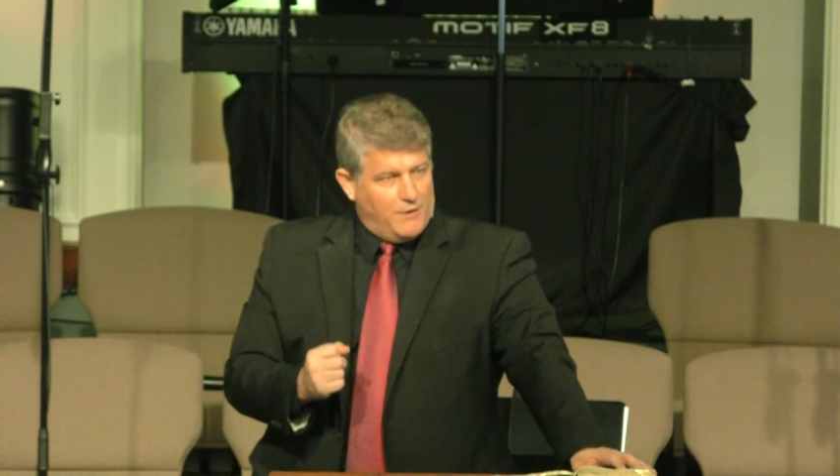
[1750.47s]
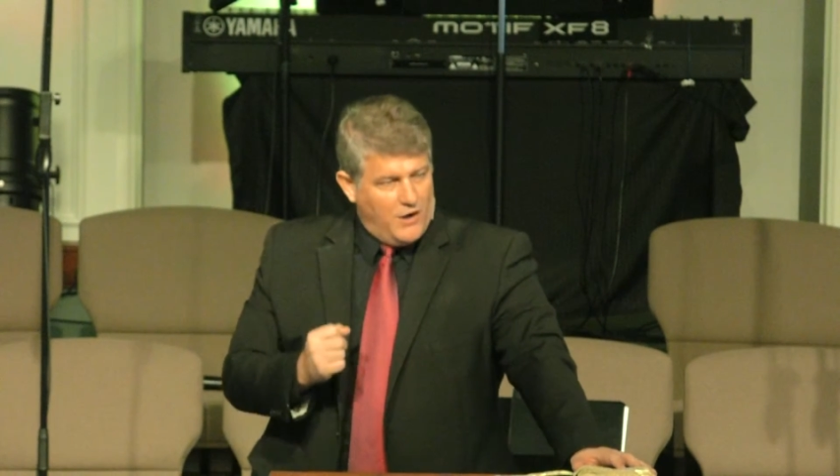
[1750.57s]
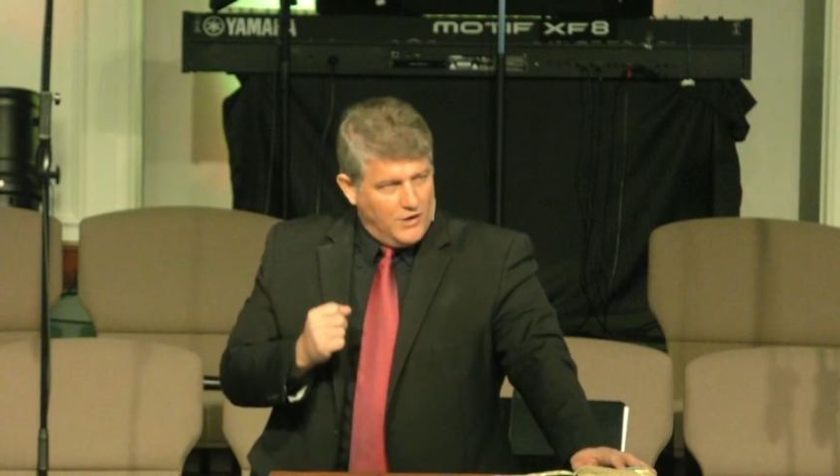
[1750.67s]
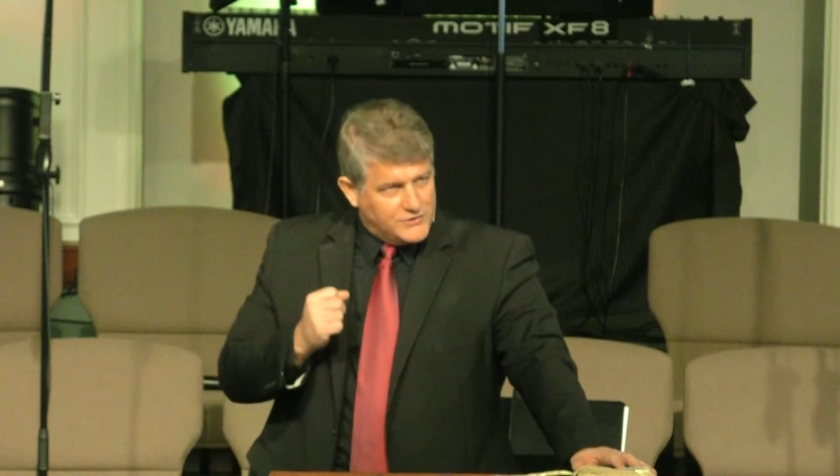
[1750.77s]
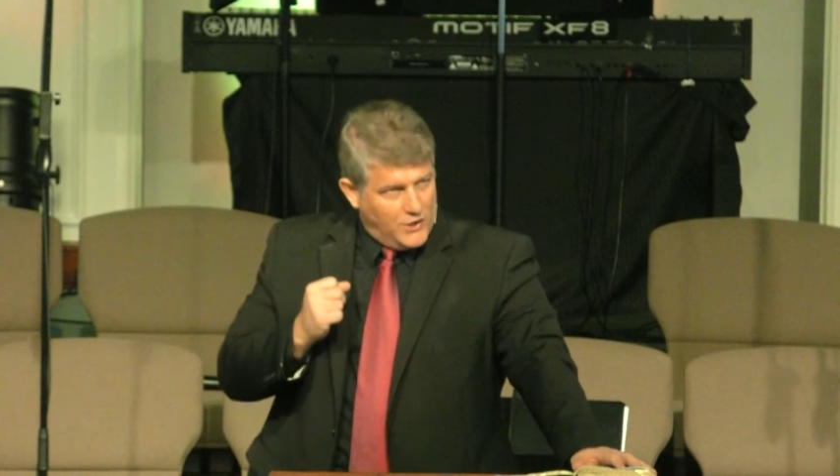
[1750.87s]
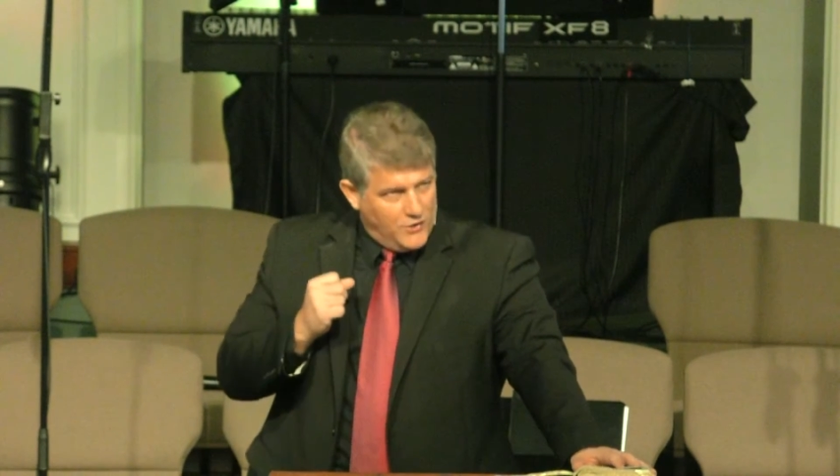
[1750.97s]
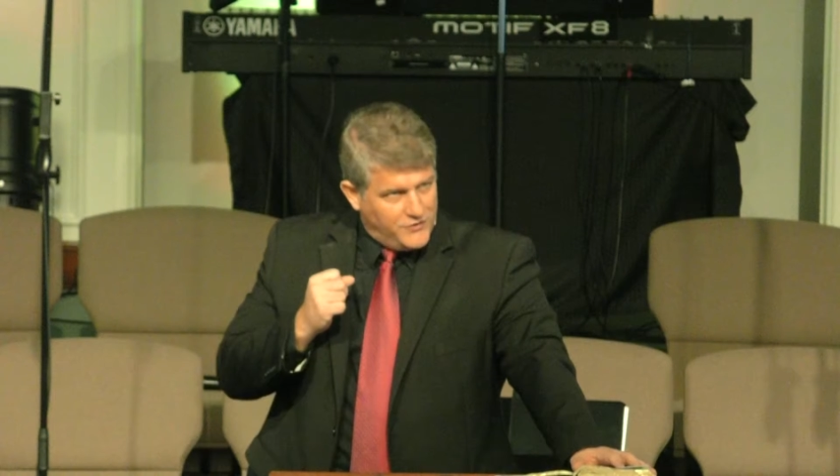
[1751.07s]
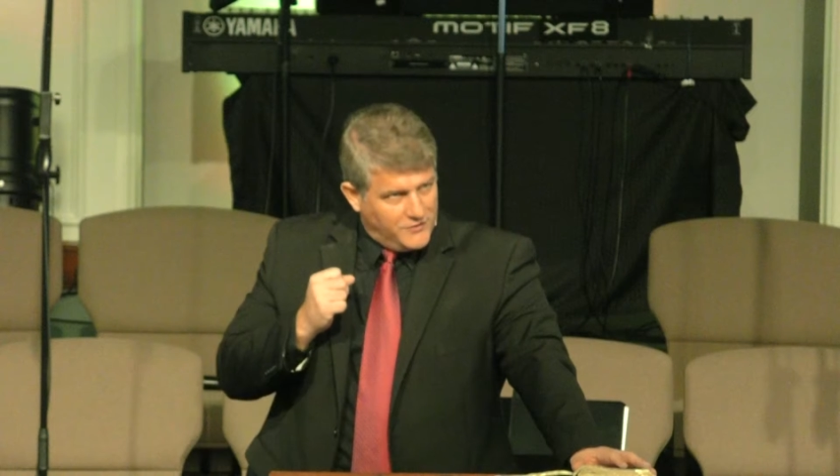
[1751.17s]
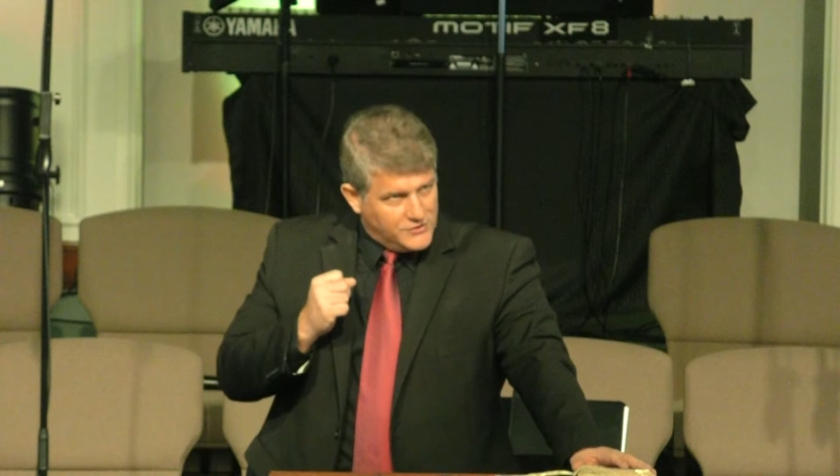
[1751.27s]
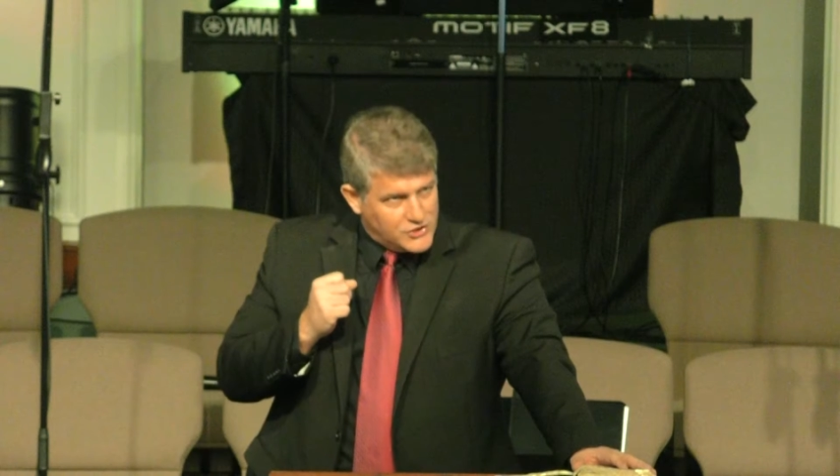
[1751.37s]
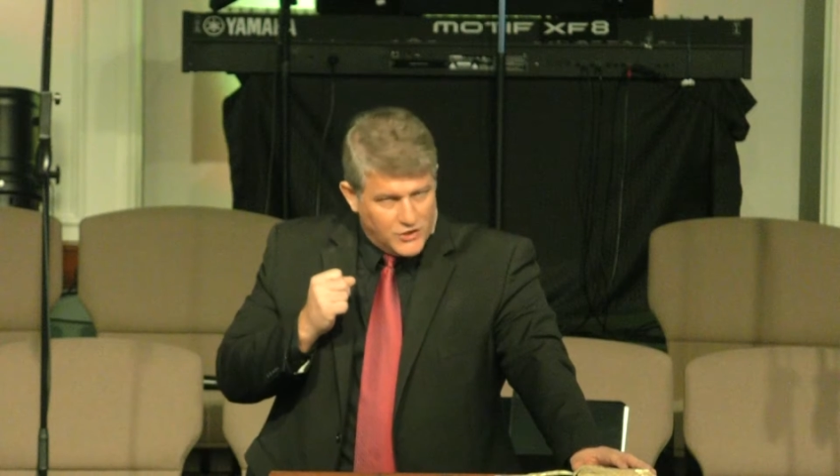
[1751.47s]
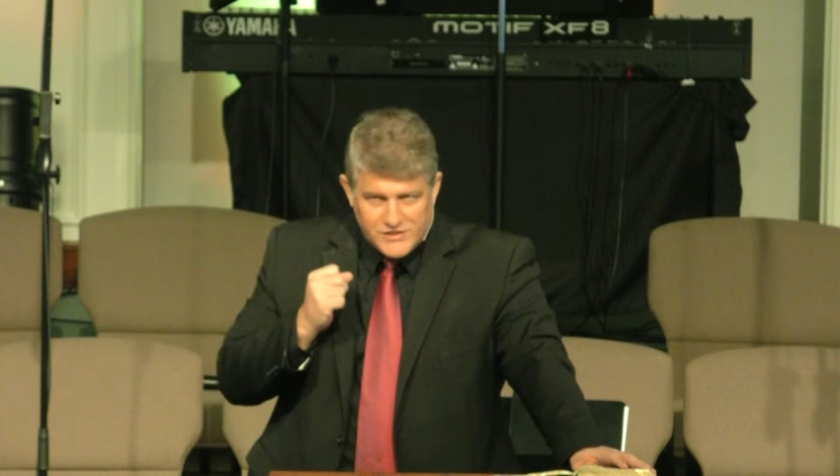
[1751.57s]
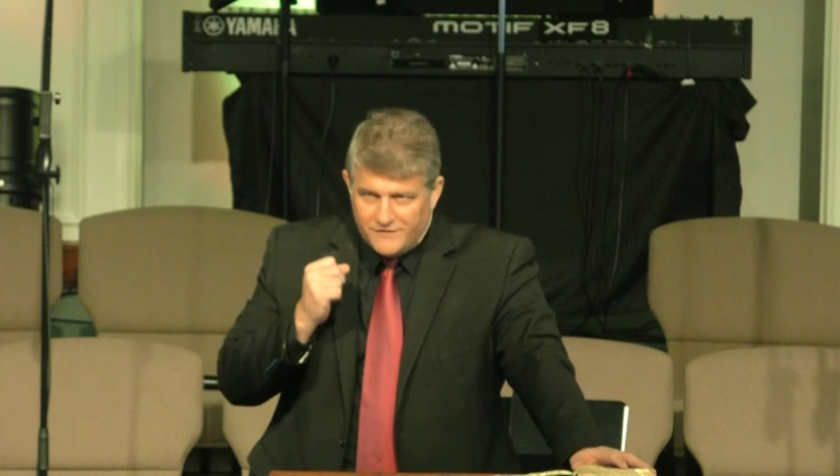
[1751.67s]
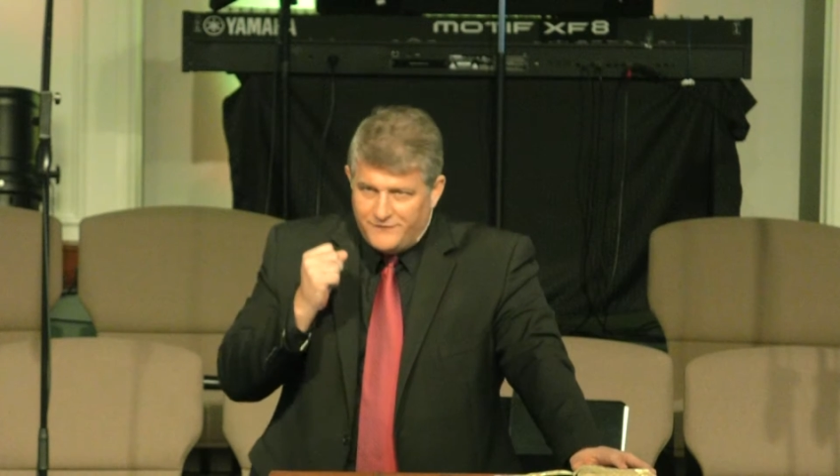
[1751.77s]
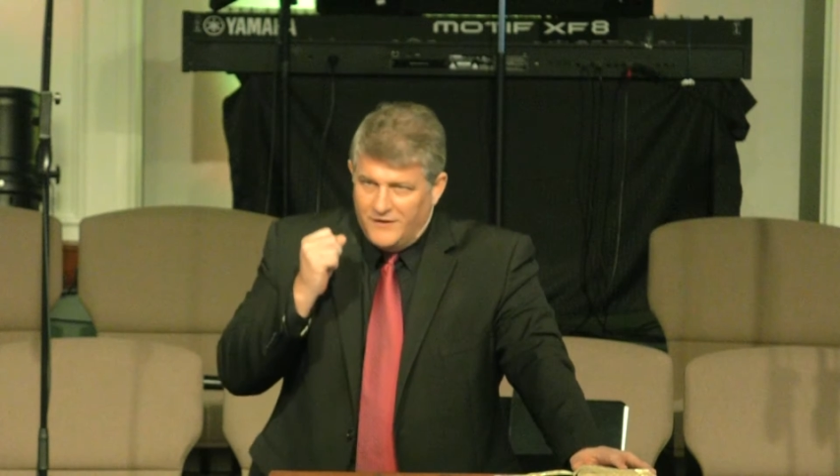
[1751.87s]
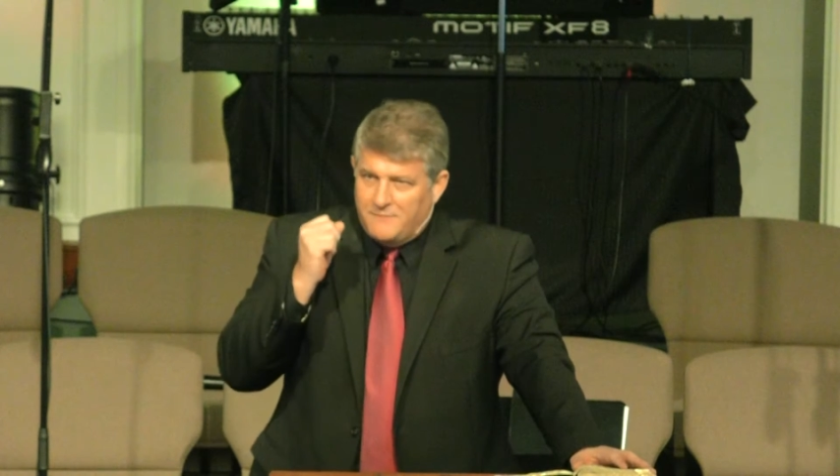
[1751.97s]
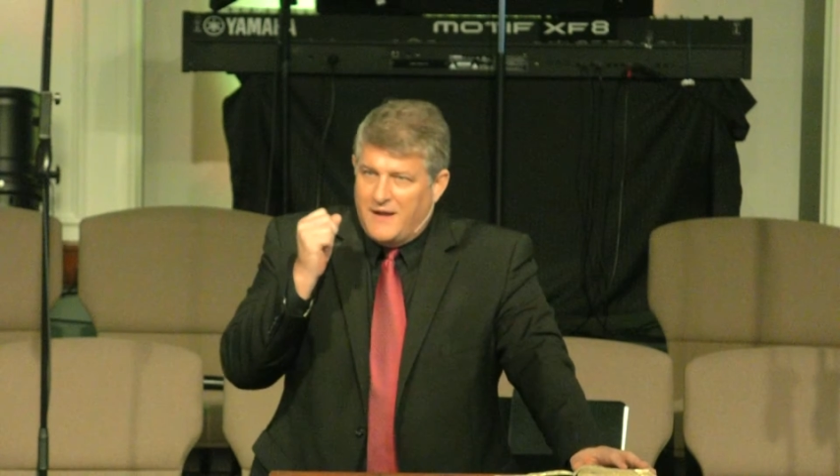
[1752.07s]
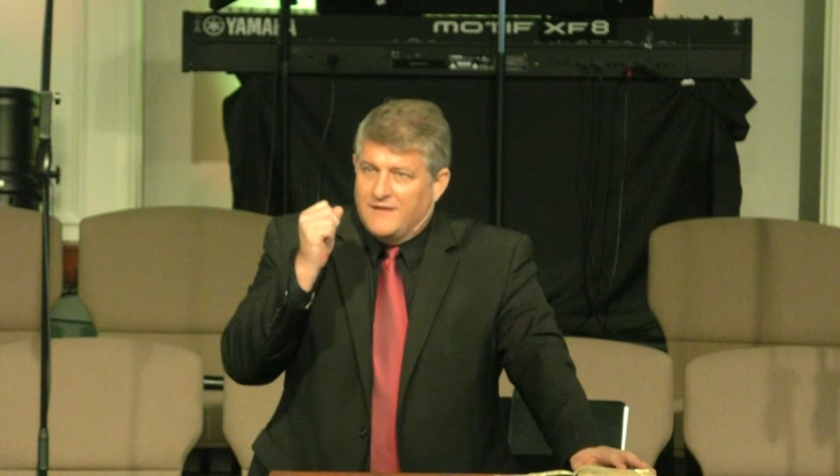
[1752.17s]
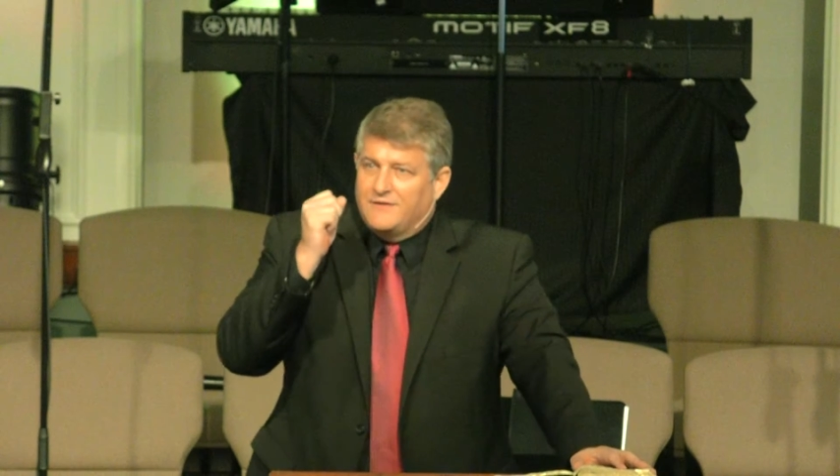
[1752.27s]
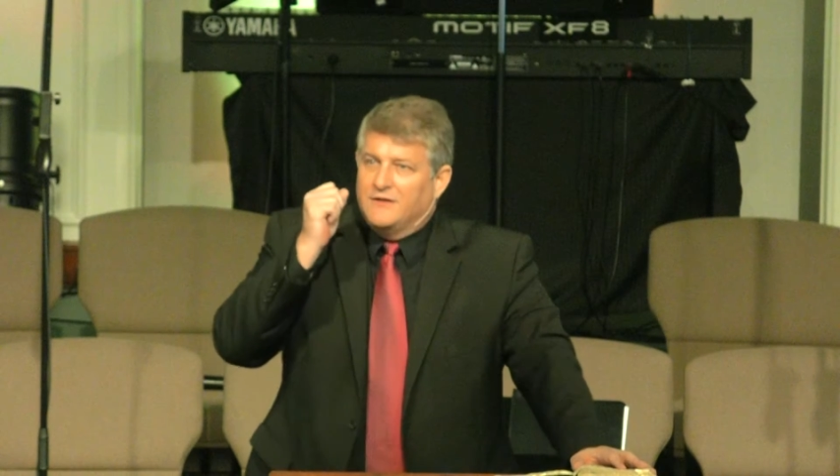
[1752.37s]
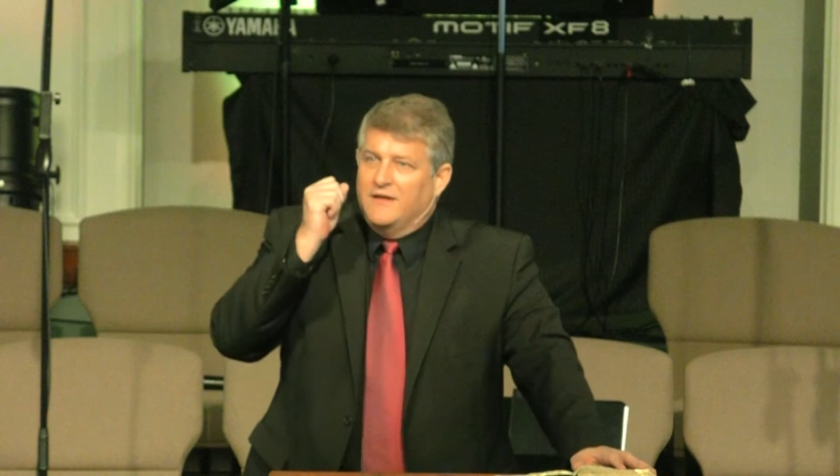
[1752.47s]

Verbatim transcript: Paul told the church at Philippi,